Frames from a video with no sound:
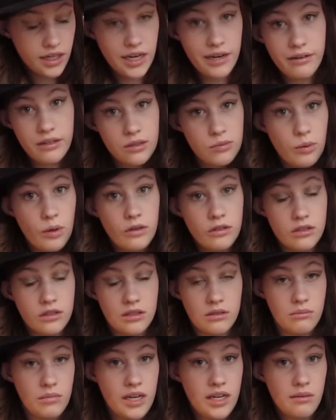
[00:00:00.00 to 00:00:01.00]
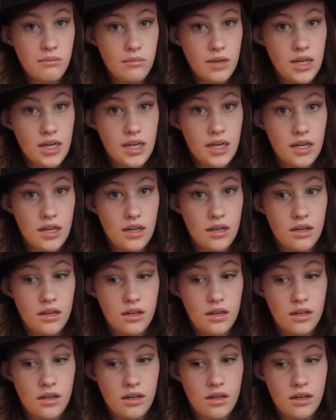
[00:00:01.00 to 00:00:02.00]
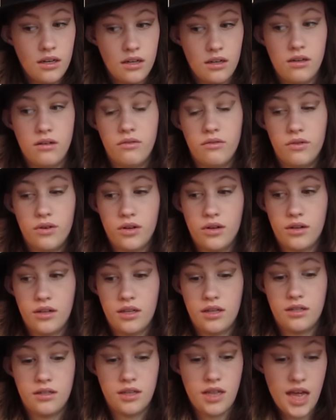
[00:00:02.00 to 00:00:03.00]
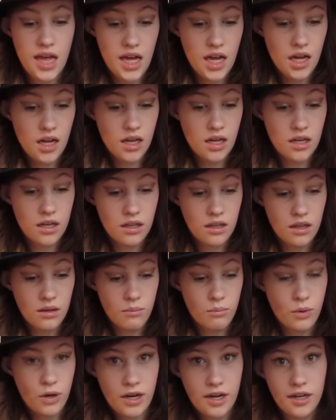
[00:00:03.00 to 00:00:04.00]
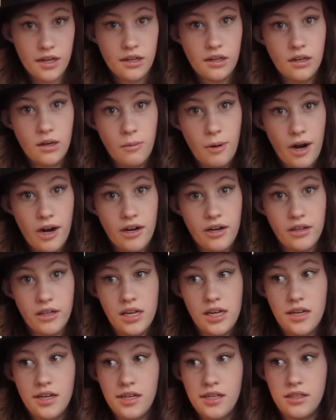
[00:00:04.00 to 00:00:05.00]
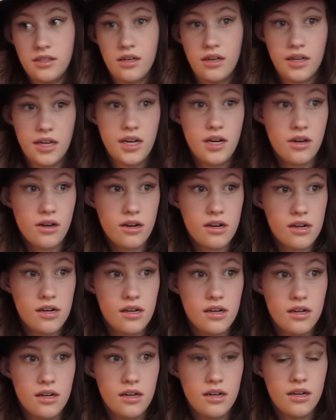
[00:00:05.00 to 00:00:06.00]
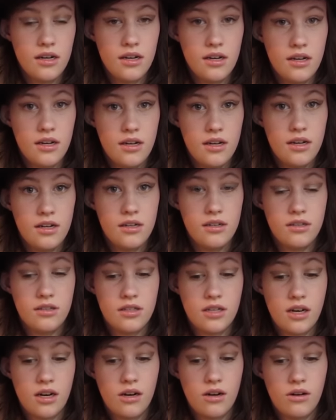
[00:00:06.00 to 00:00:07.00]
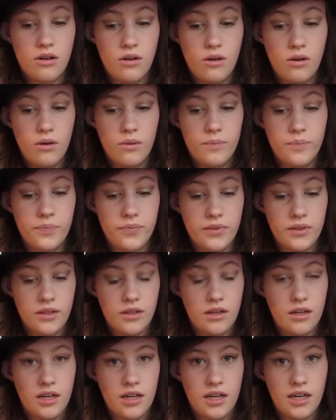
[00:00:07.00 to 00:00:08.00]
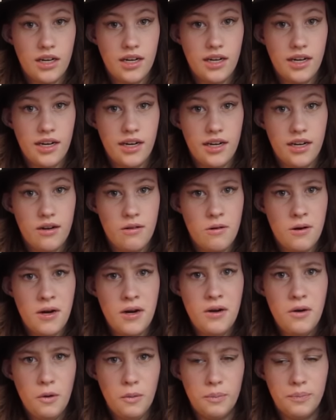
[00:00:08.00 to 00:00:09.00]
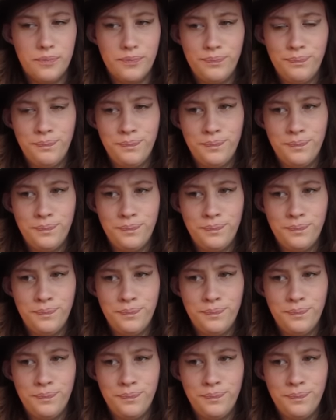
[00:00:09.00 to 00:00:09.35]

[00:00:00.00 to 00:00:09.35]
he was supposed to meet me for this thing, but apparently he's not here. So I go home,